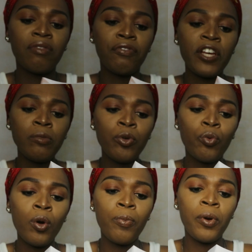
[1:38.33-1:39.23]
have a
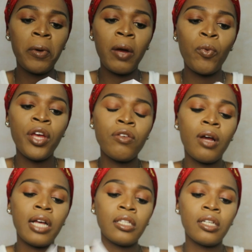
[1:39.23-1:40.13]
Facebook group where
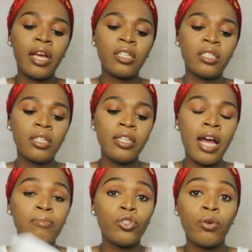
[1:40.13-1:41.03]
you guys can actually
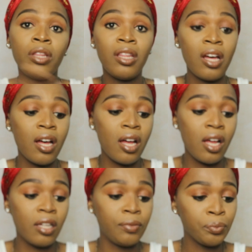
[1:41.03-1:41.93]
join
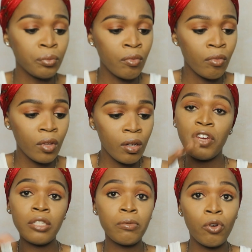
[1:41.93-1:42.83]
the
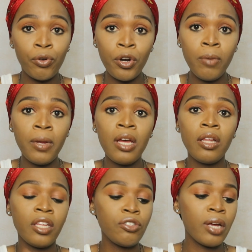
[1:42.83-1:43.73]
Facebook group,
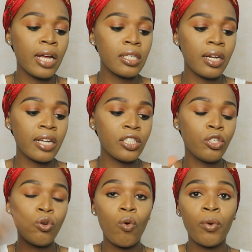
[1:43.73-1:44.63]
that you guys can
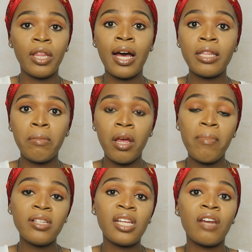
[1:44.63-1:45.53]
actually talk with other
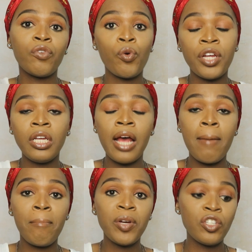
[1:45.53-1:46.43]
members that have already
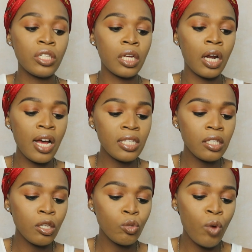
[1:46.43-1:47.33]
purchased the
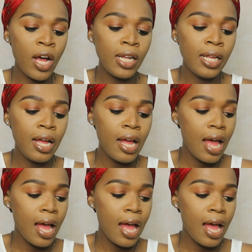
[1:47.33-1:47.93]
glasses as well.